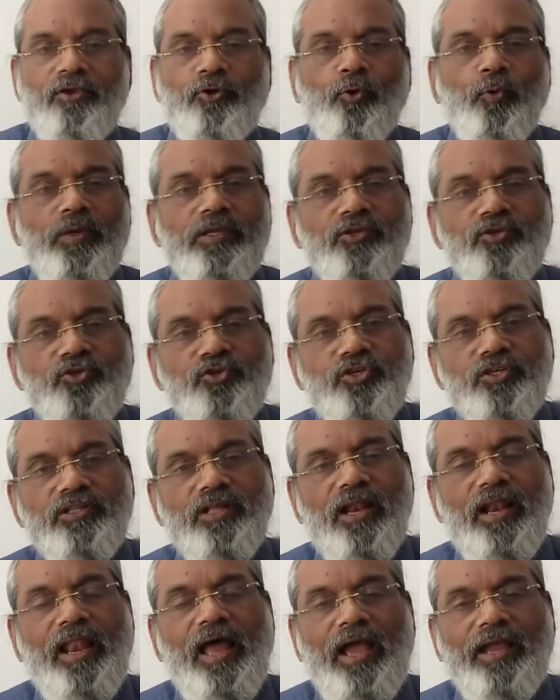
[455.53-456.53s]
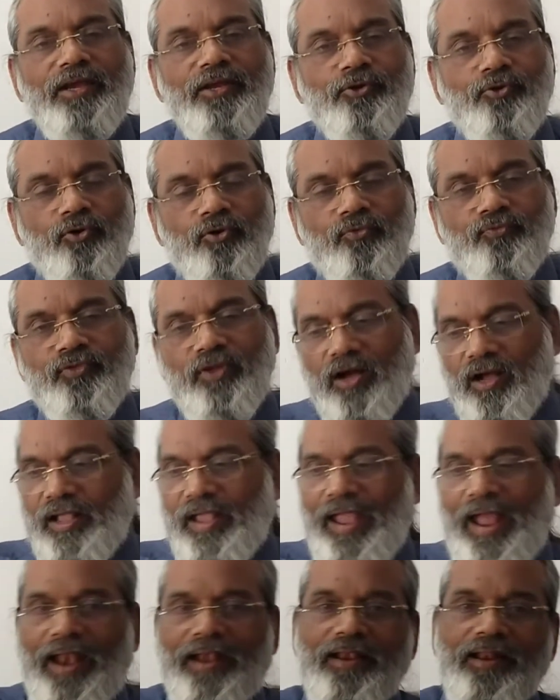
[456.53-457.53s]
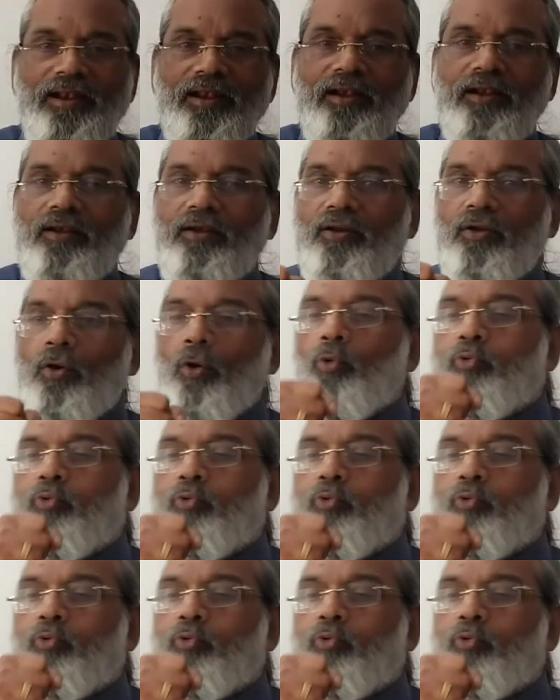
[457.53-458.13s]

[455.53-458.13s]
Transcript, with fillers: quench the light of the candle.